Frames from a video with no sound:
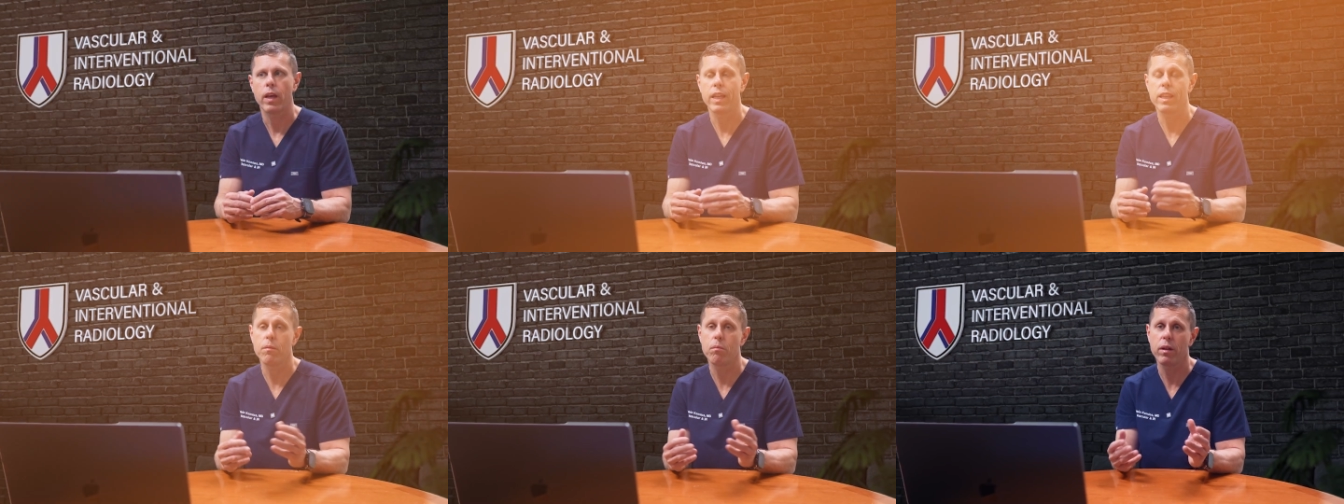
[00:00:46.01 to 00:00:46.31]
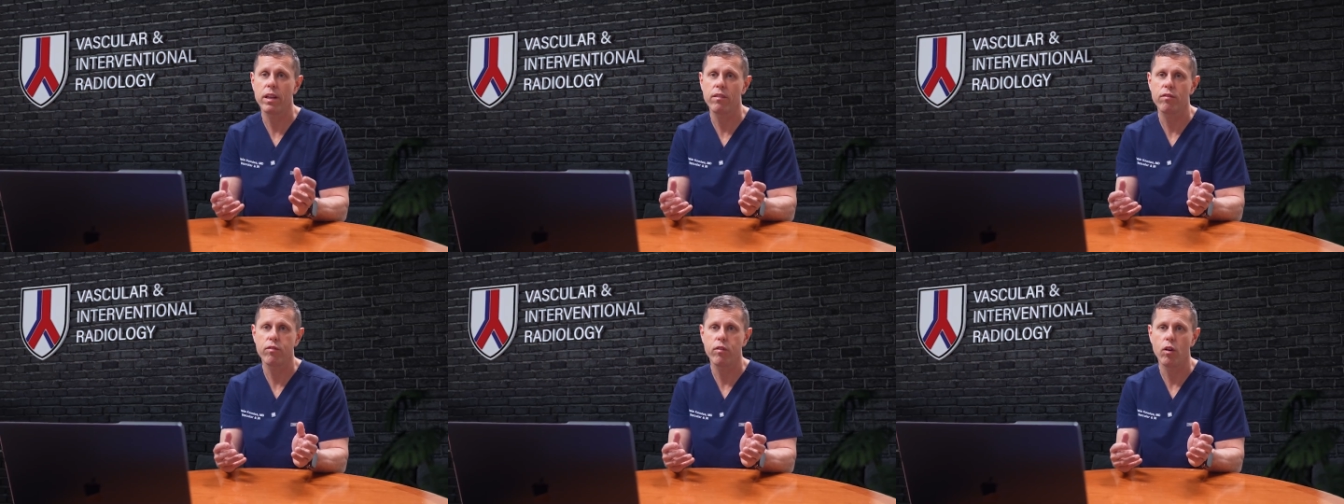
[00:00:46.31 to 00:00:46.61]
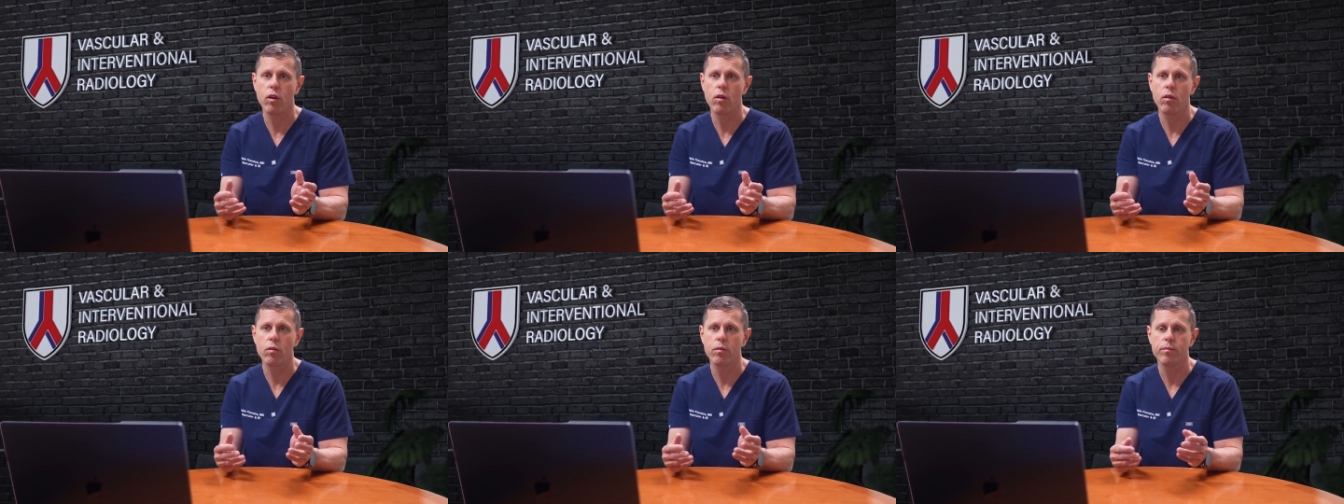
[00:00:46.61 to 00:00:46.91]
And the blood
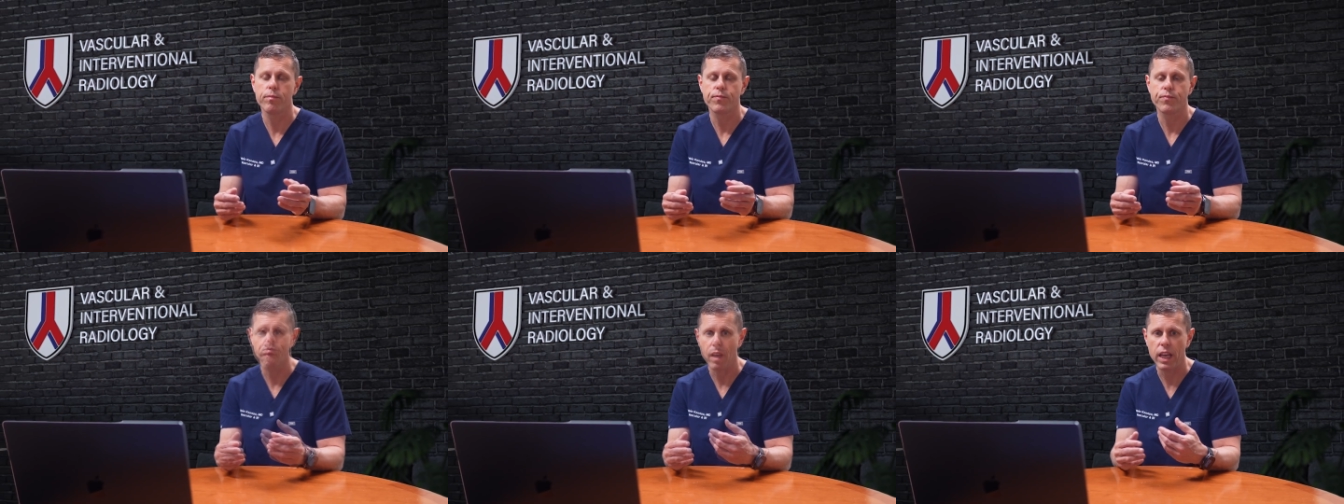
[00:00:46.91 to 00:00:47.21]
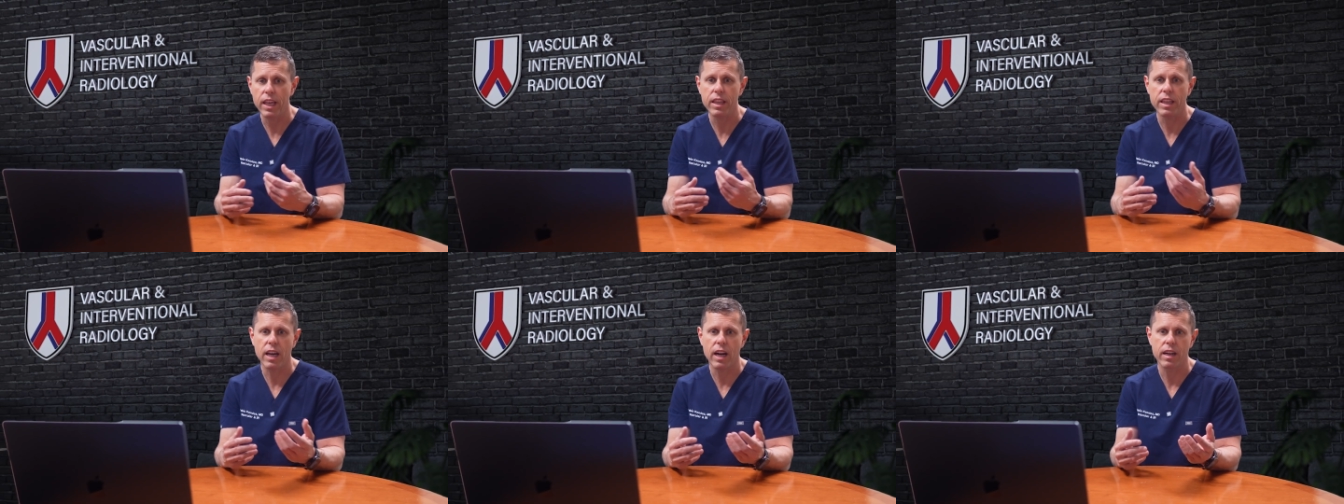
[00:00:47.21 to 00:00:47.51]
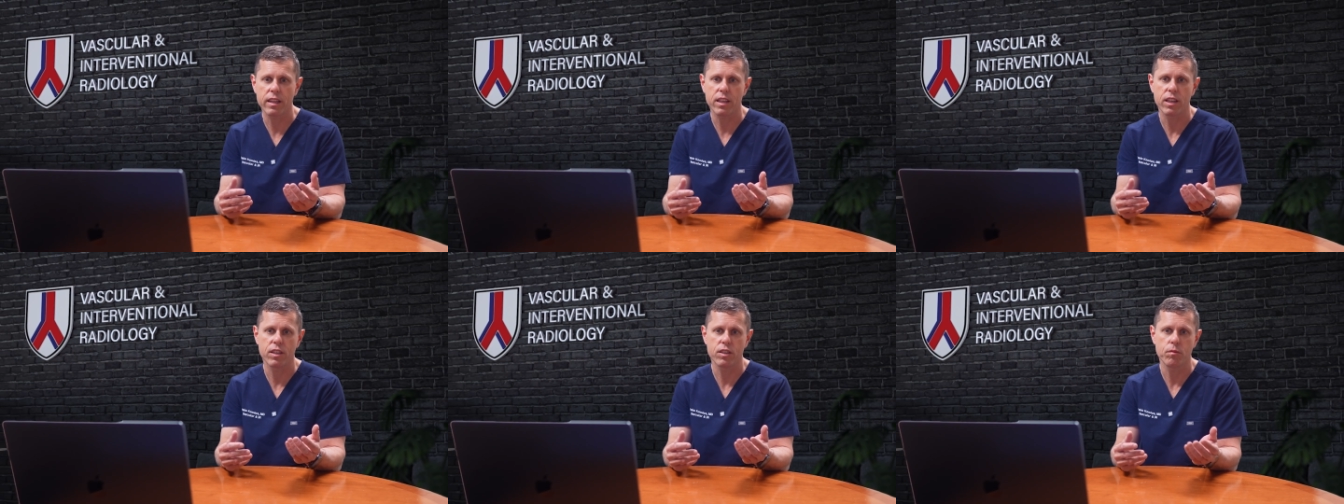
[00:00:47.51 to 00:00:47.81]
flow in the
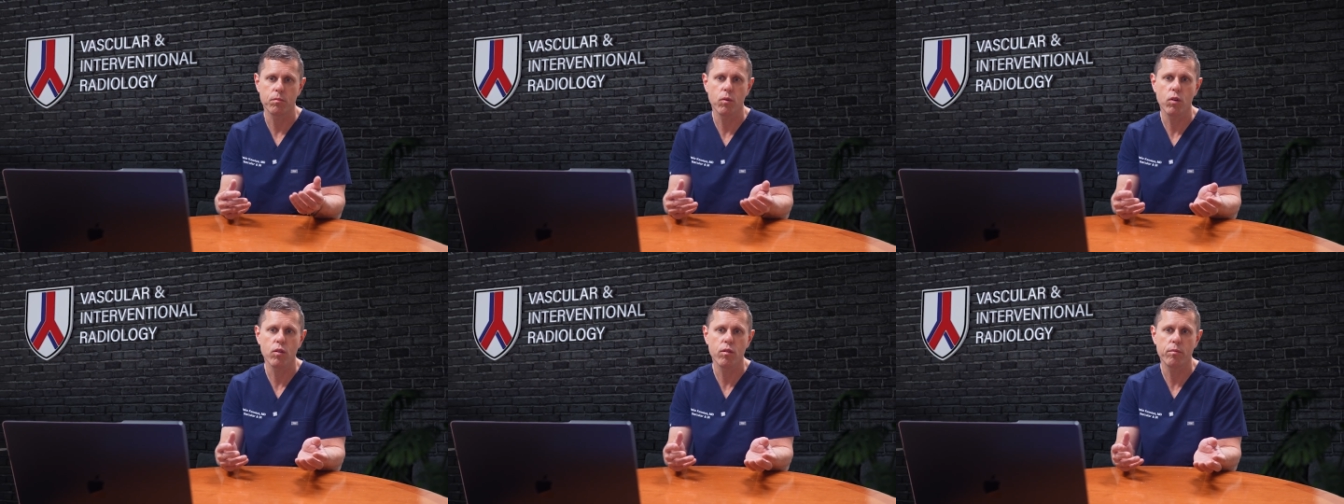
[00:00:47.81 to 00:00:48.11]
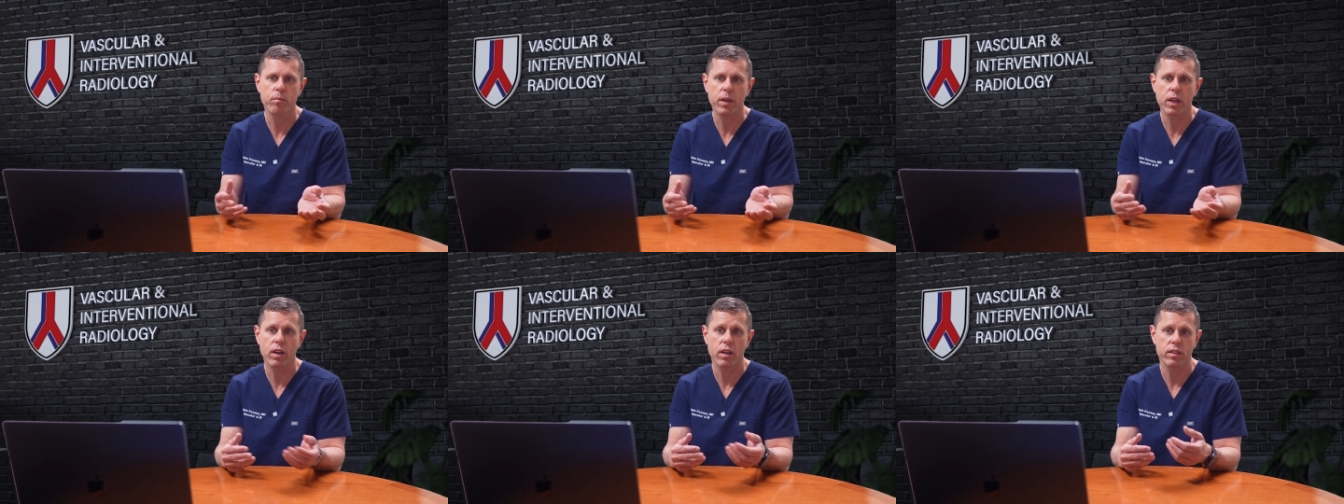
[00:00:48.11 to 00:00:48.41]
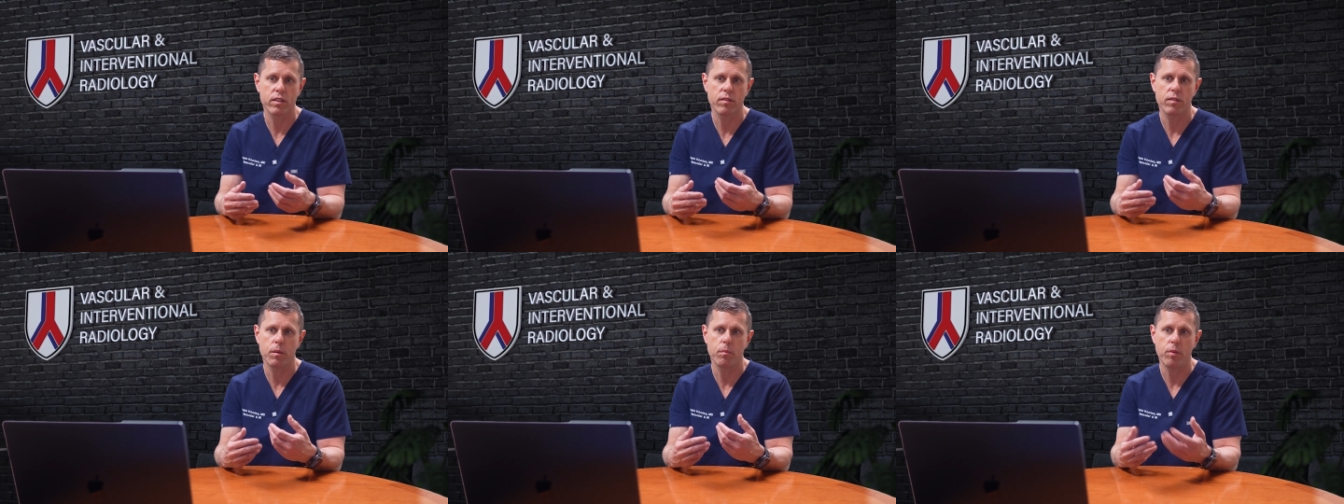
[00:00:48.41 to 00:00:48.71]
arteries move
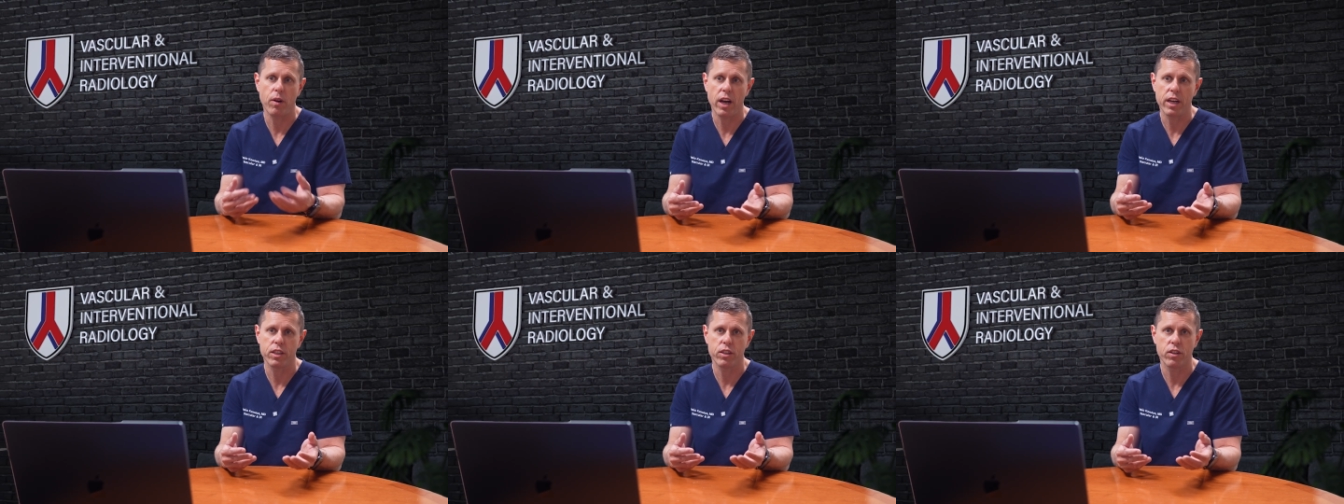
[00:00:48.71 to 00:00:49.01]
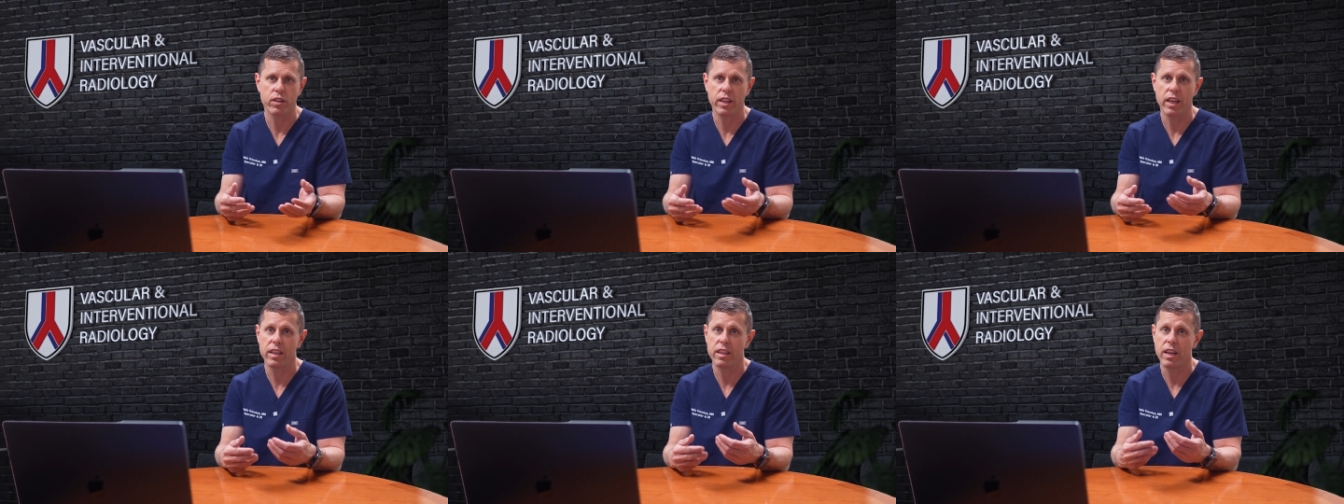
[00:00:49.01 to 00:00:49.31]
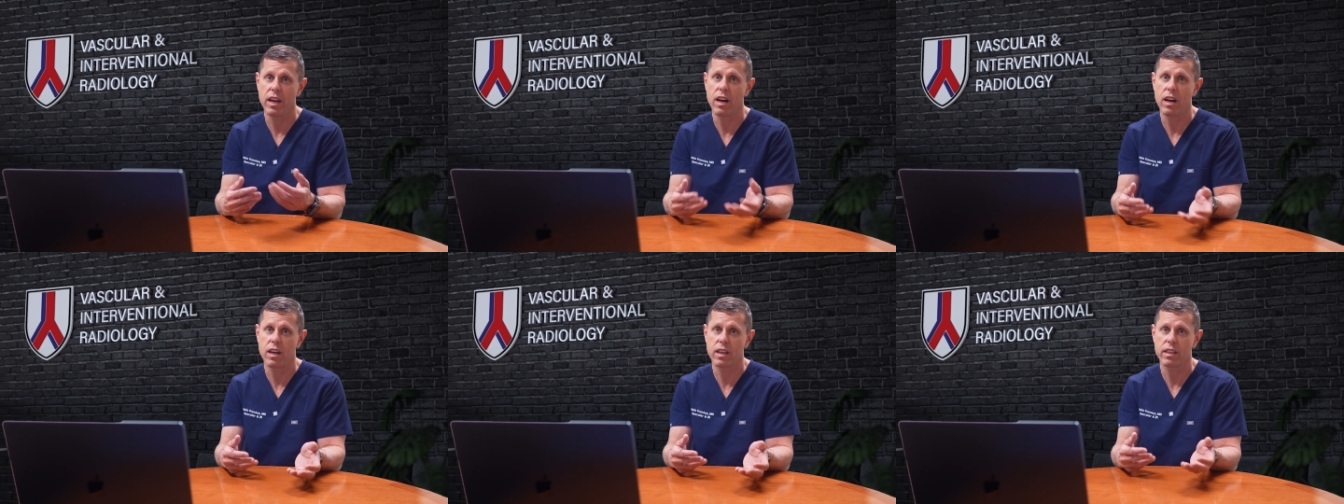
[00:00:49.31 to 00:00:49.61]
because of the pressure that
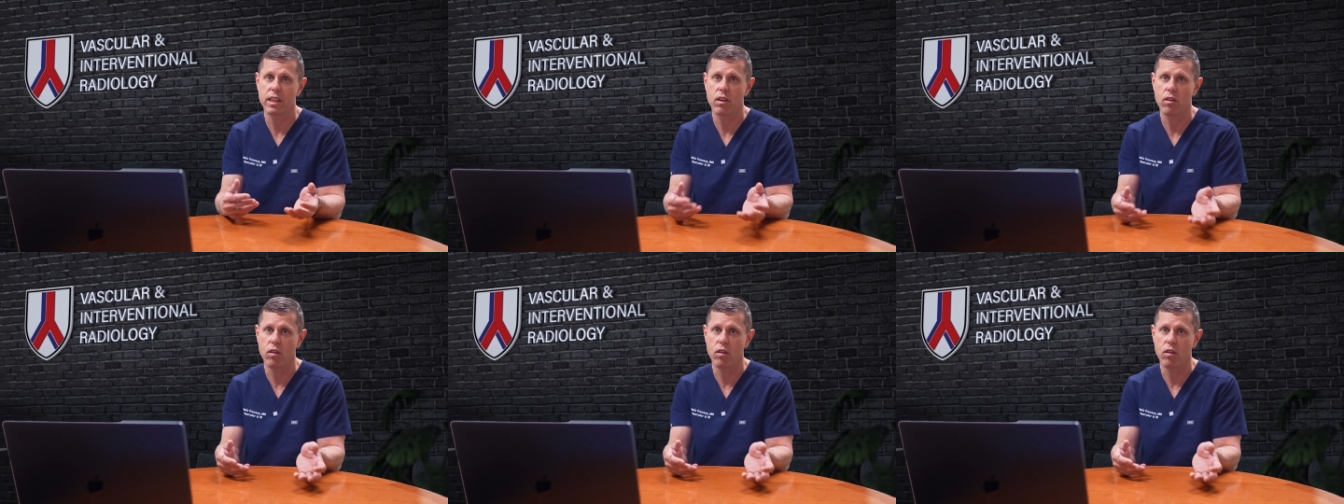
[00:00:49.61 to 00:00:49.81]
the heart